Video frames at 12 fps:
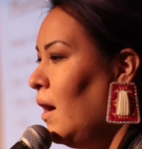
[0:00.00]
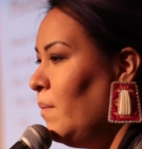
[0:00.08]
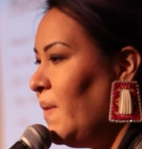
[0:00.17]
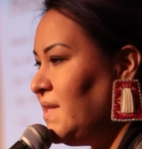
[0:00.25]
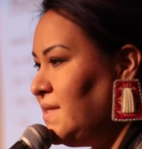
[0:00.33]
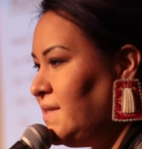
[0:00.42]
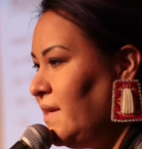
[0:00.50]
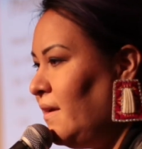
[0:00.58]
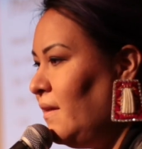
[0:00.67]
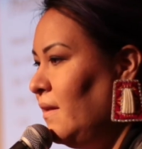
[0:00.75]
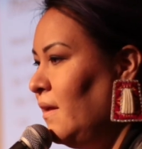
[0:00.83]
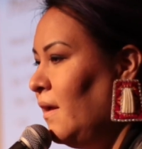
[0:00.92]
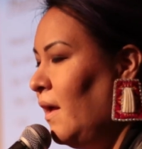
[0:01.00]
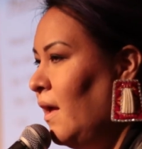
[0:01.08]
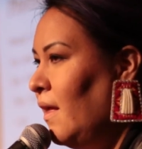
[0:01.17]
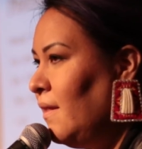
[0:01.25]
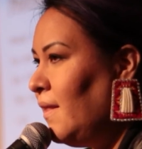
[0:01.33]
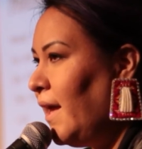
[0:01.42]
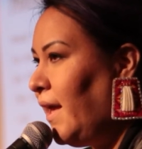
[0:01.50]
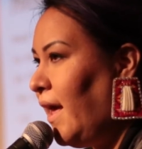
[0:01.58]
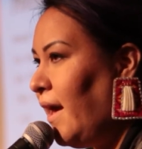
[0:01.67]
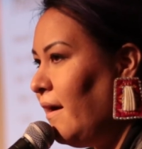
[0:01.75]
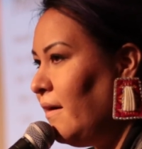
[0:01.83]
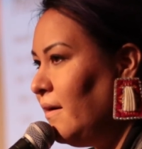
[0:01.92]
But still, like
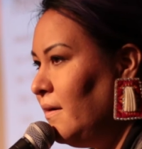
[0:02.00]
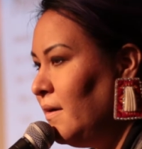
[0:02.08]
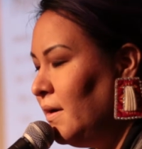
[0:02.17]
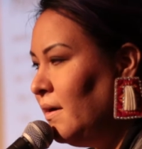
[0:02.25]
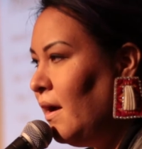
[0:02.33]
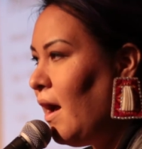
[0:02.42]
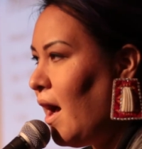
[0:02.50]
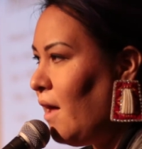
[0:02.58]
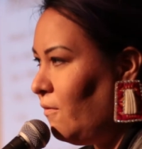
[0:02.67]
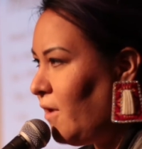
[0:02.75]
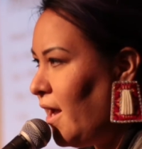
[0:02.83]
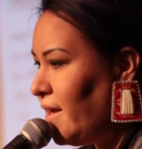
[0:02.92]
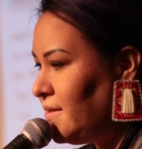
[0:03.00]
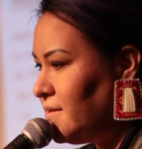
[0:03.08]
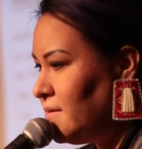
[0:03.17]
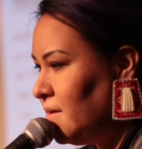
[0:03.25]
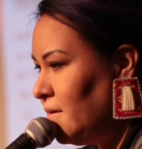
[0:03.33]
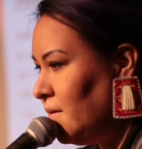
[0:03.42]
air, I'll rise.